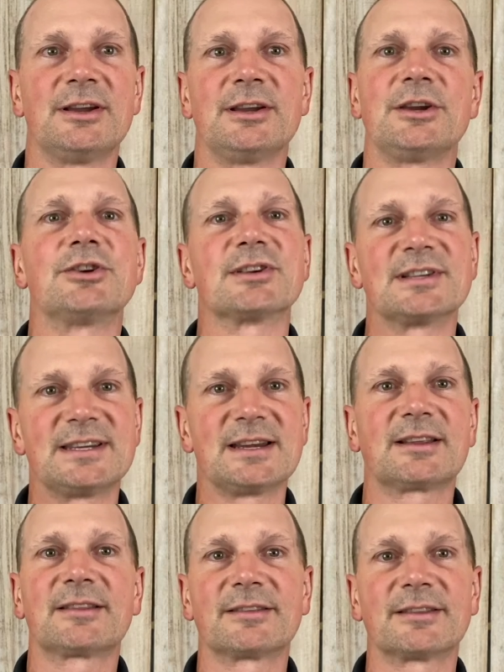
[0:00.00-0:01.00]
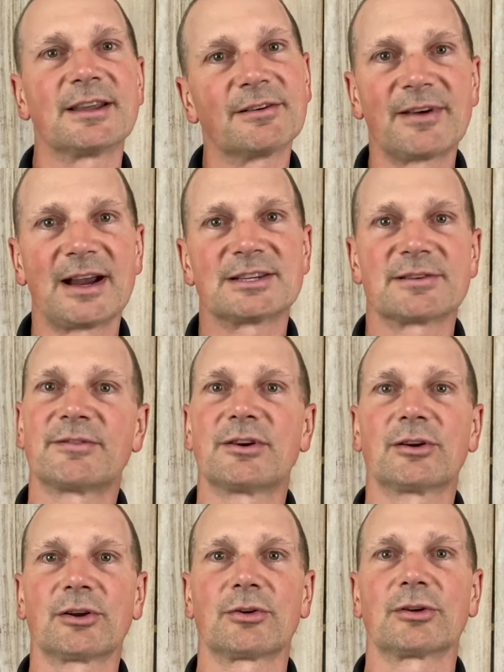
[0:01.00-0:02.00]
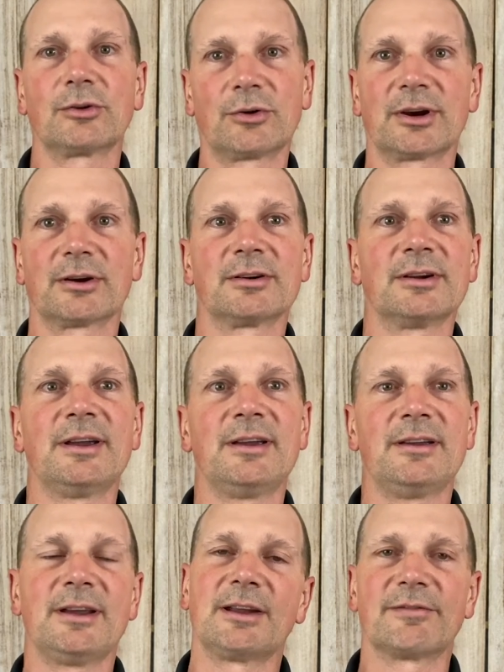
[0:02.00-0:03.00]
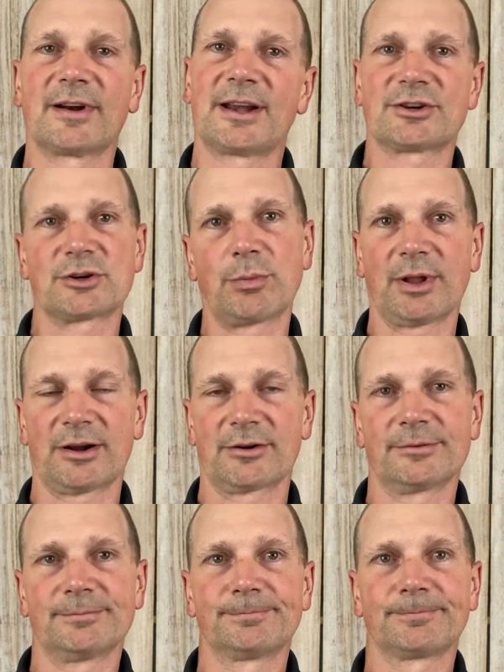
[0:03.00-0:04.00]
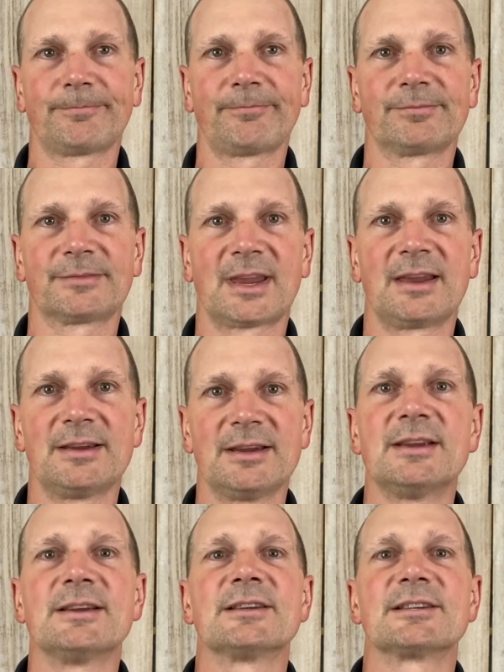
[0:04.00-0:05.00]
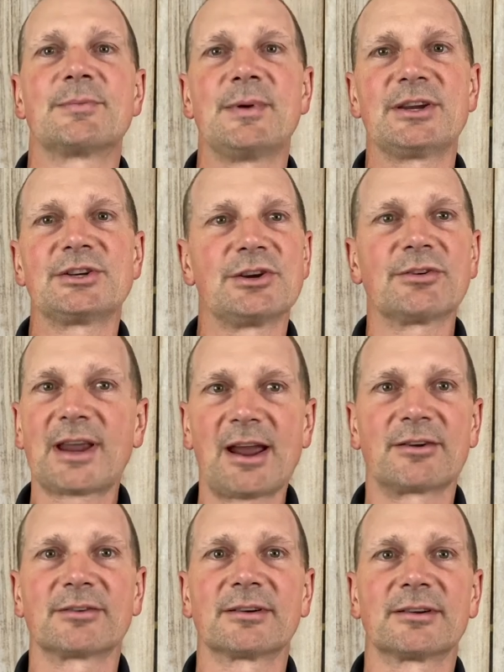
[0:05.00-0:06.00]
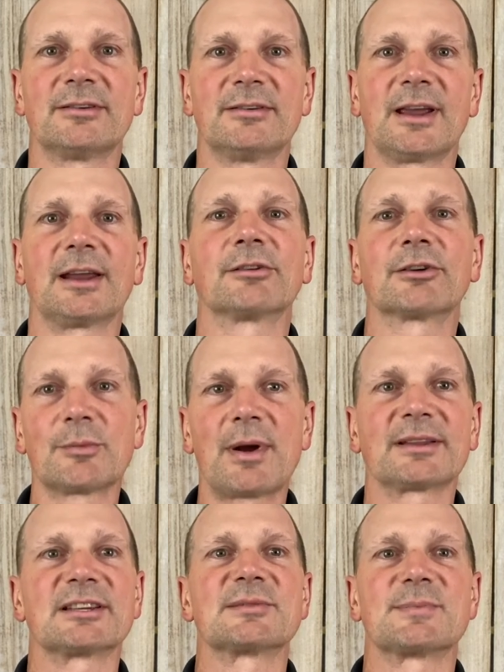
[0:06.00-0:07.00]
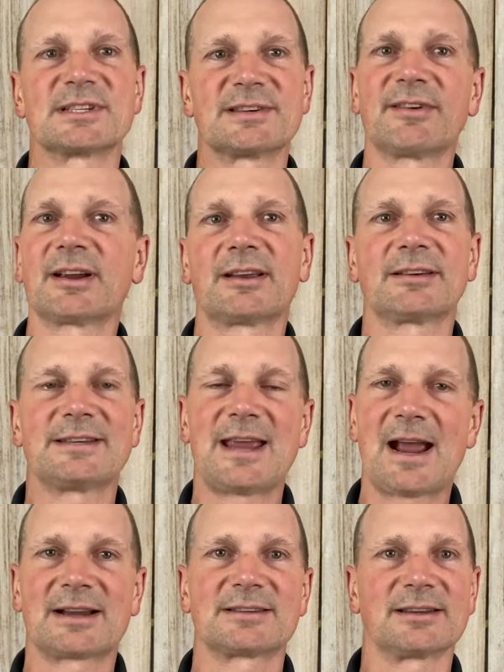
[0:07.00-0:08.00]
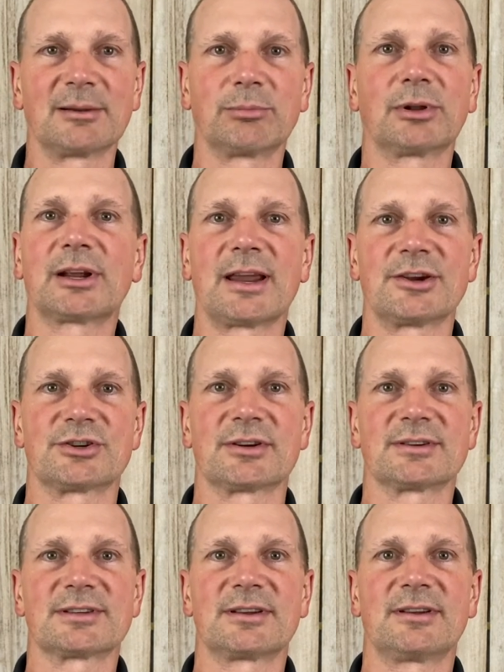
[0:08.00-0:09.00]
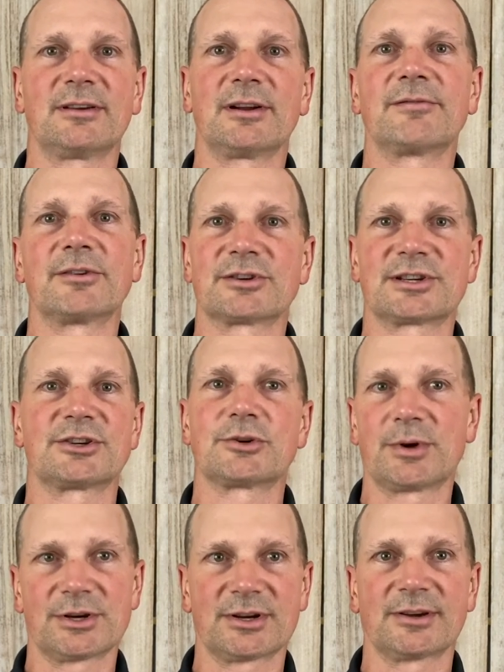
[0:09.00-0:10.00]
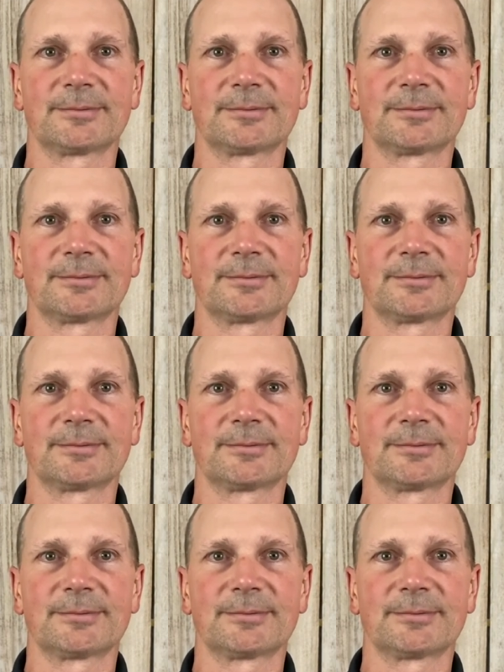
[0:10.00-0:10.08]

you should seek the advice of your lawyer and financial planner. Speak to your accountant and learn about the specific tax implications of your situation.